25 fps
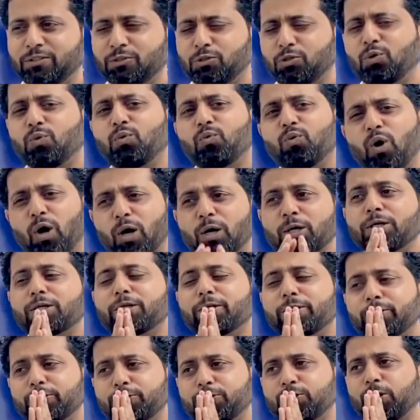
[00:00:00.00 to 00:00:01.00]
who
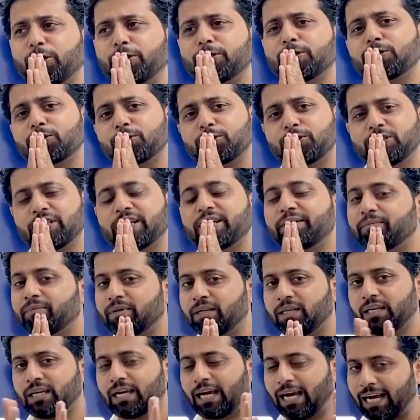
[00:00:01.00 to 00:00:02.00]
wanted to join the
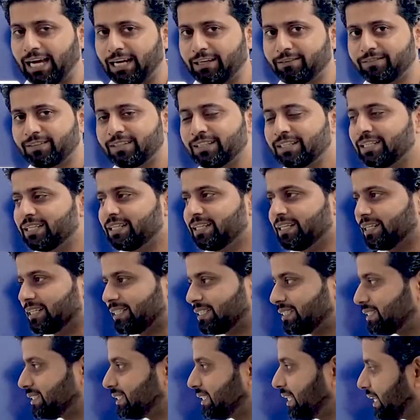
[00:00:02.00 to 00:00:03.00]
GME have
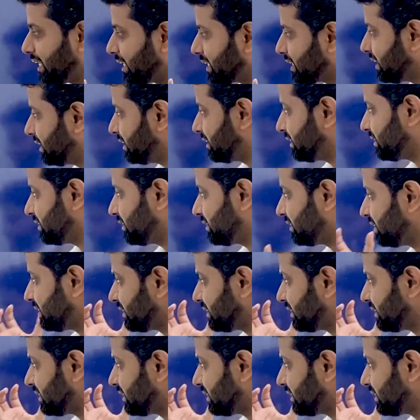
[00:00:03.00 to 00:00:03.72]
taken